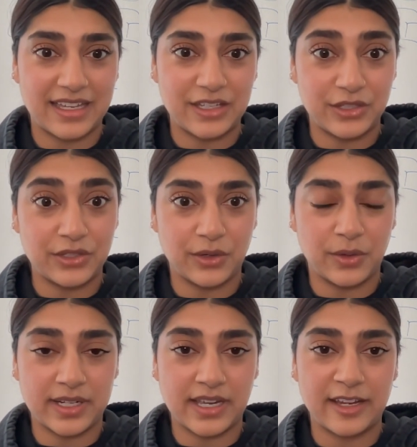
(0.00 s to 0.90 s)
you know,
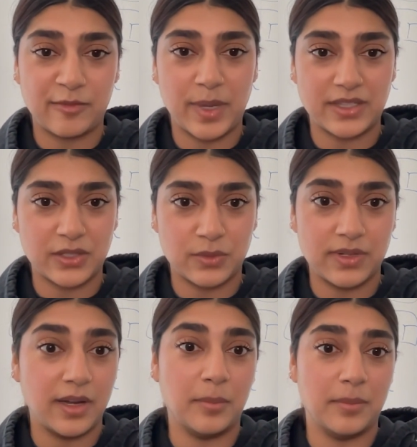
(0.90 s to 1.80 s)
and kind of makes you
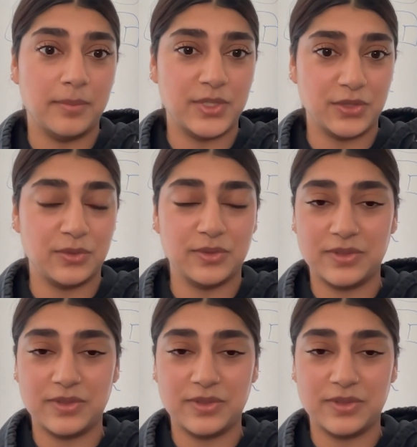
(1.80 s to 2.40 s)
numb to